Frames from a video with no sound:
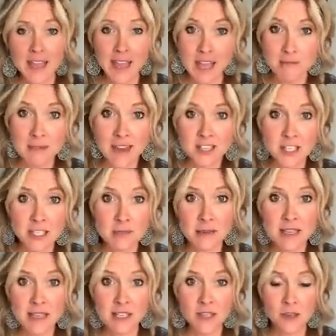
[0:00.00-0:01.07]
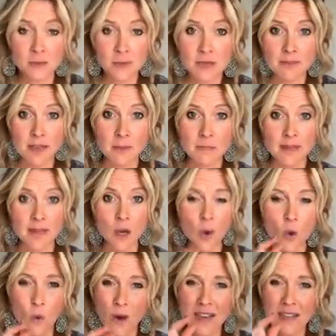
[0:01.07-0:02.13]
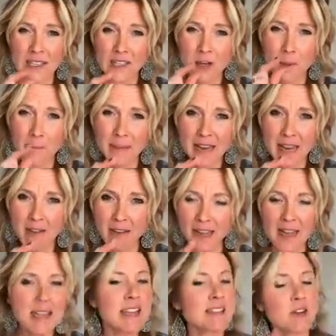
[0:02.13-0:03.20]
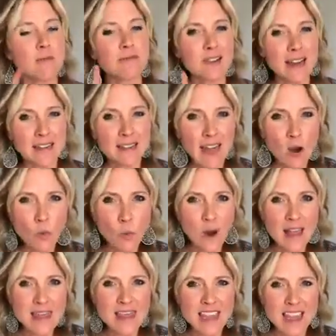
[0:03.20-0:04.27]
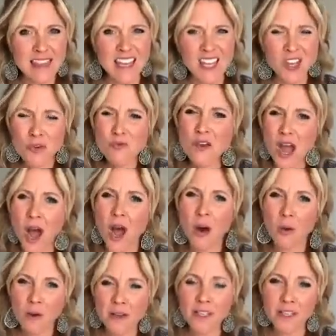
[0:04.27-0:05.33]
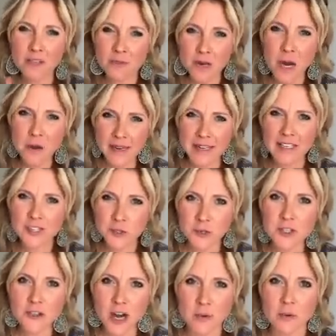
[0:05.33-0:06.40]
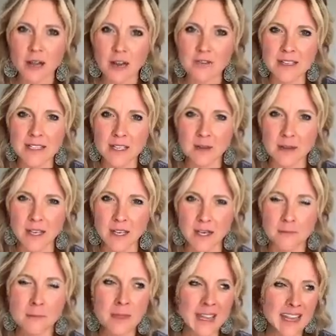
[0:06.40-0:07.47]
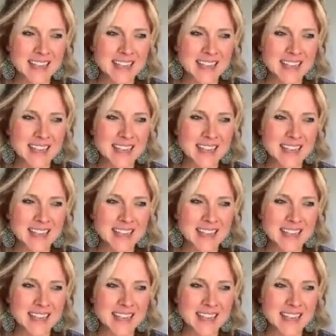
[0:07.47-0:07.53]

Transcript: It may just mean that you're revamping one little bit of it. So find that one thing that you know it gets you in trouble every single year.